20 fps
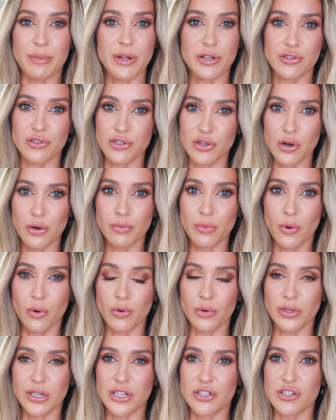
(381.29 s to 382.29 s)
It's so
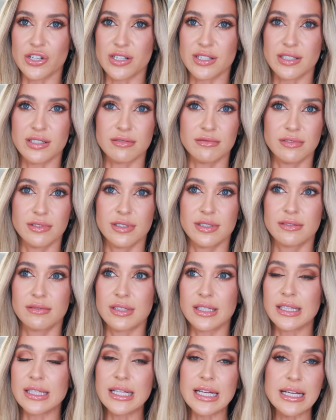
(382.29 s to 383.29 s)
bold. It just
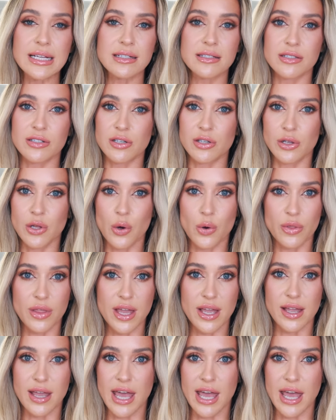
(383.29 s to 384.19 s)
clings to clothing,